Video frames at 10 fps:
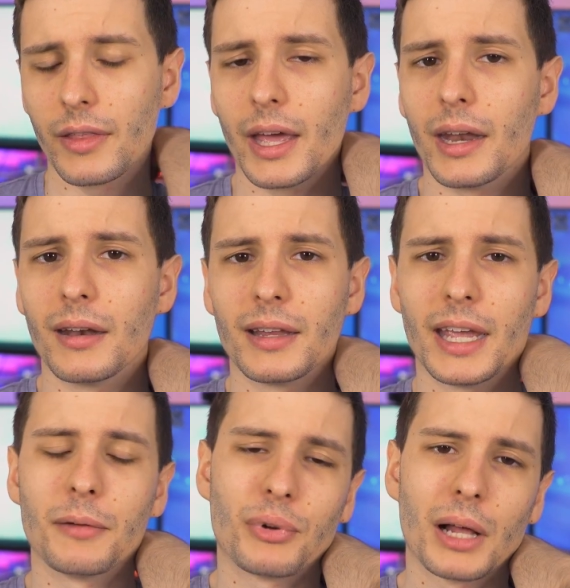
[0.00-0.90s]
then
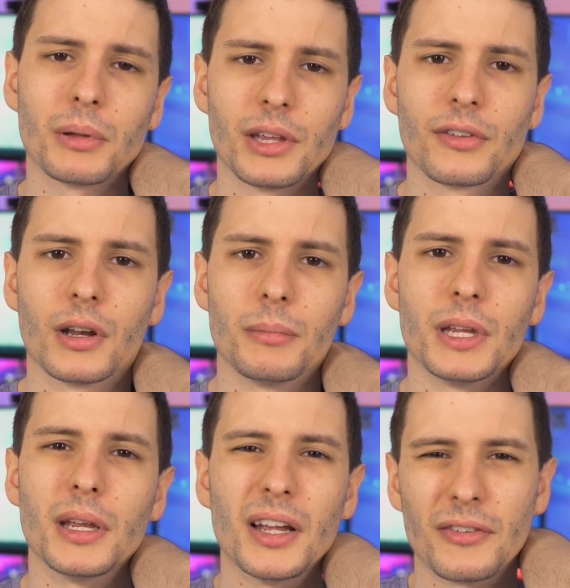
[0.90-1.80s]
it probably is going to
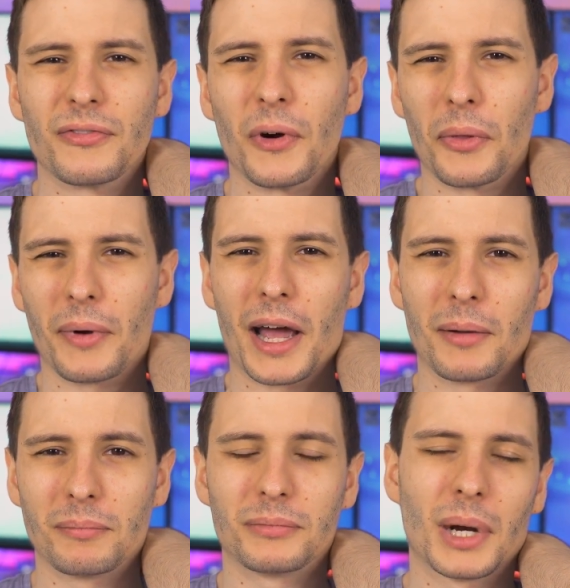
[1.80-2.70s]
be further
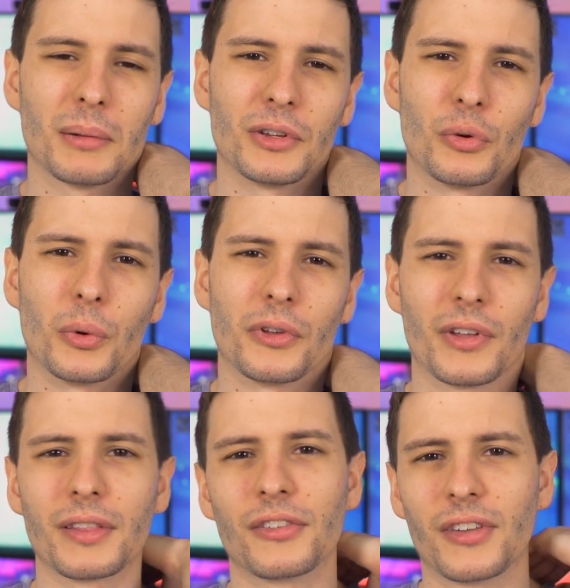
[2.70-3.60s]
out, probably towards
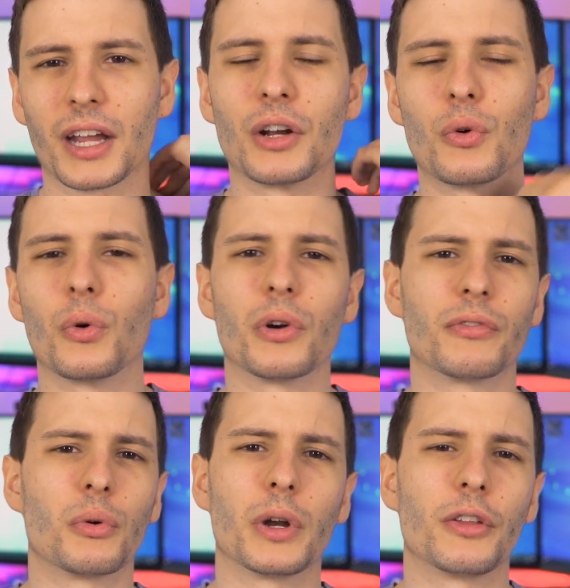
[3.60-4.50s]
like the second quarter
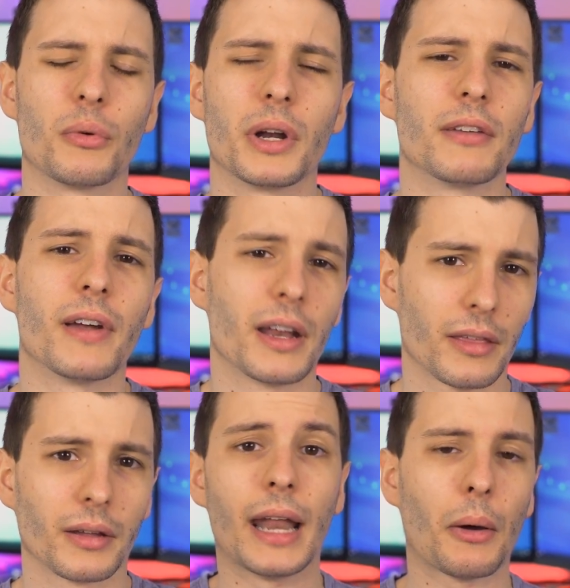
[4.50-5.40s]
of twenty twenty, if
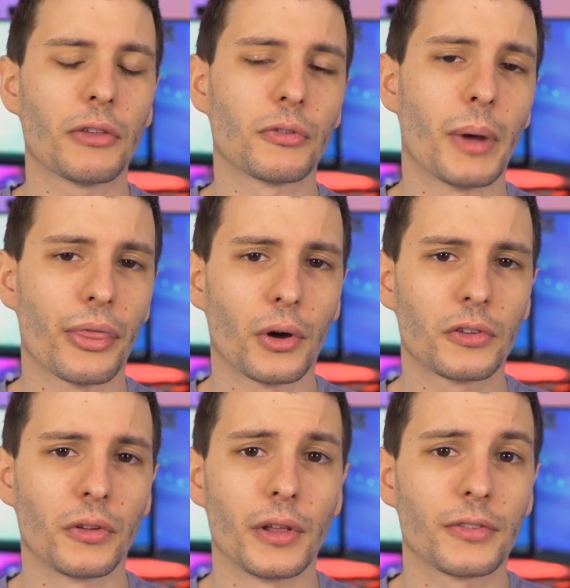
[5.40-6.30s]
anything. Now, as for my
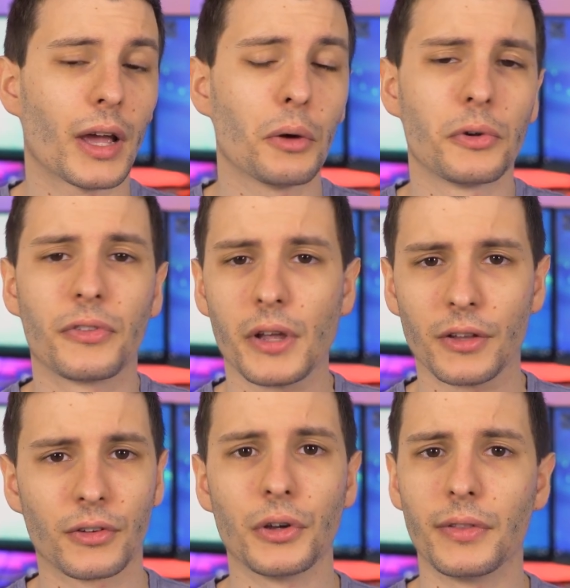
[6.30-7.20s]
thoughts on this, I always think
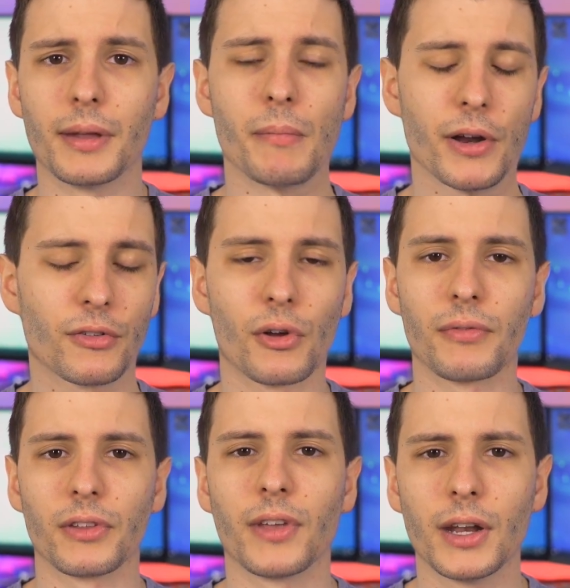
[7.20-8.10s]
it's good that
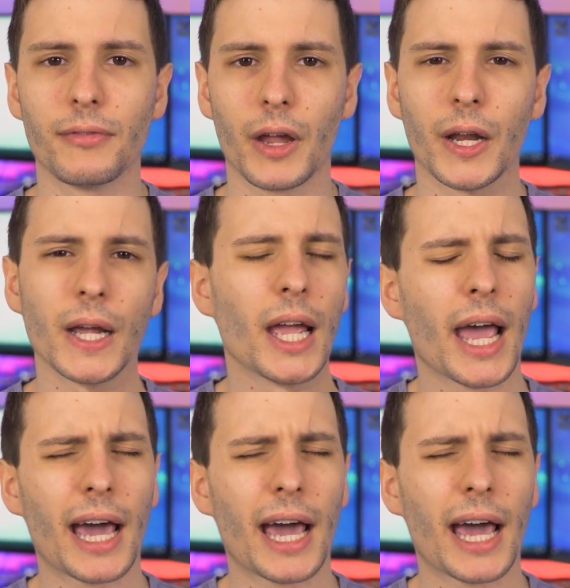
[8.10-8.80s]
Microsoft is innovating.